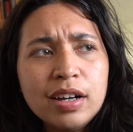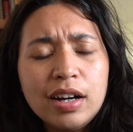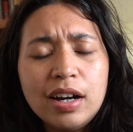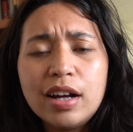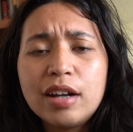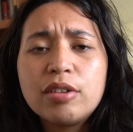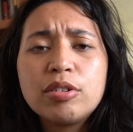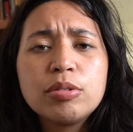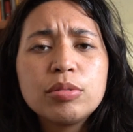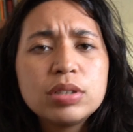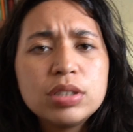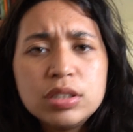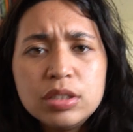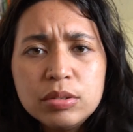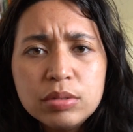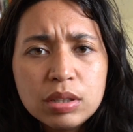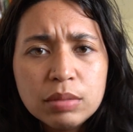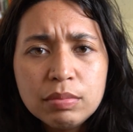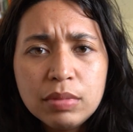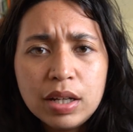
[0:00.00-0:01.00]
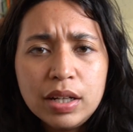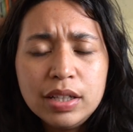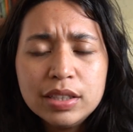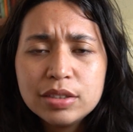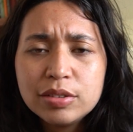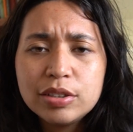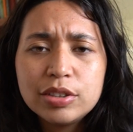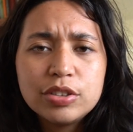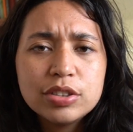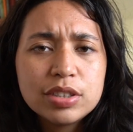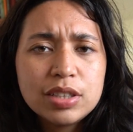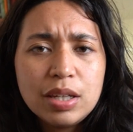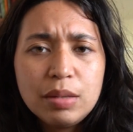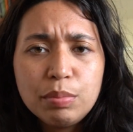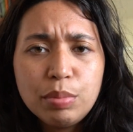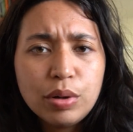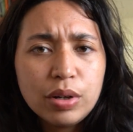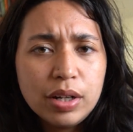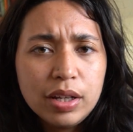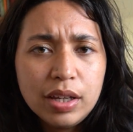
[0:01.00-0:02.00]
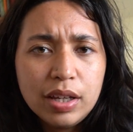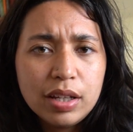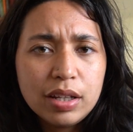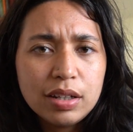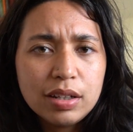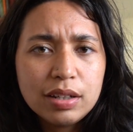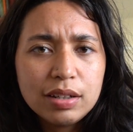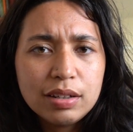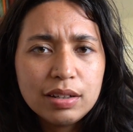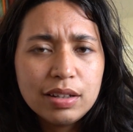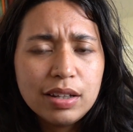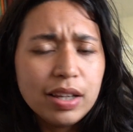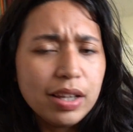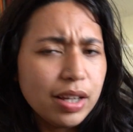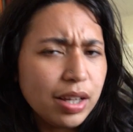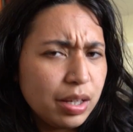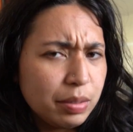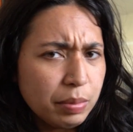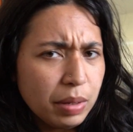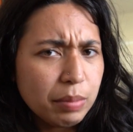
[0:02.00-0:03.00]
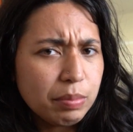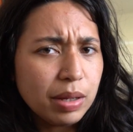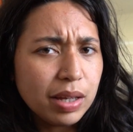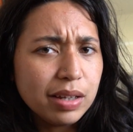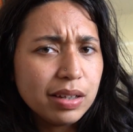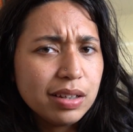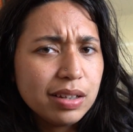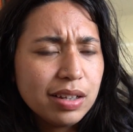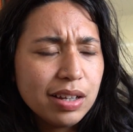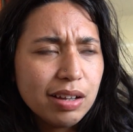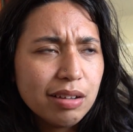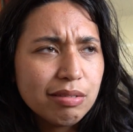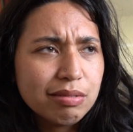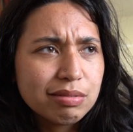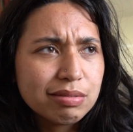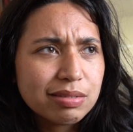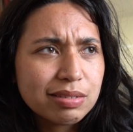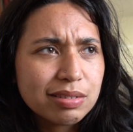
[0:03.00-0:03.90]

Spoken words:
I don't know what to do with the money, so I just keep putting it in my bank account.